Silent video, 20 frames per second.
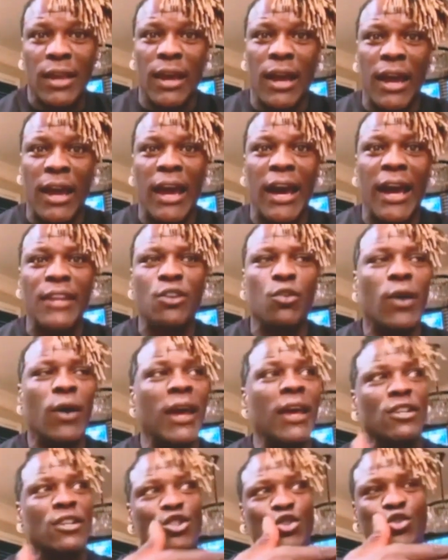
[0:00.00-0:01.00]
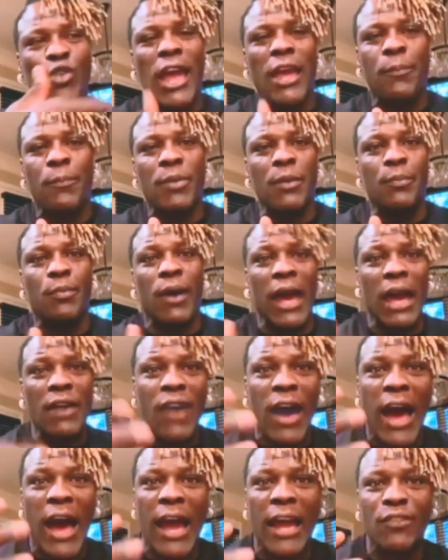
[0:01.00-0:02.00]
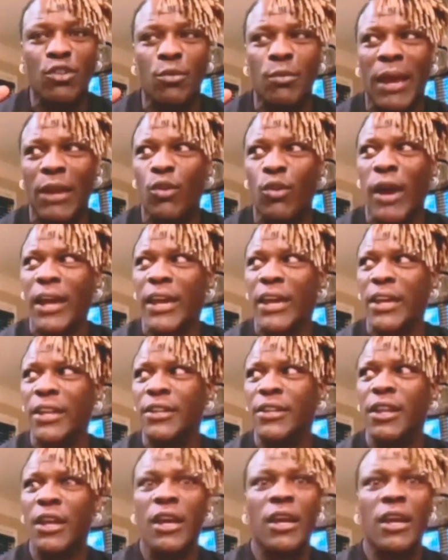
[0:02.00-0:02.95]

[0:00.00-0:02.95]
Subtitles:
I know I attract people. I have eyes on me. I know I can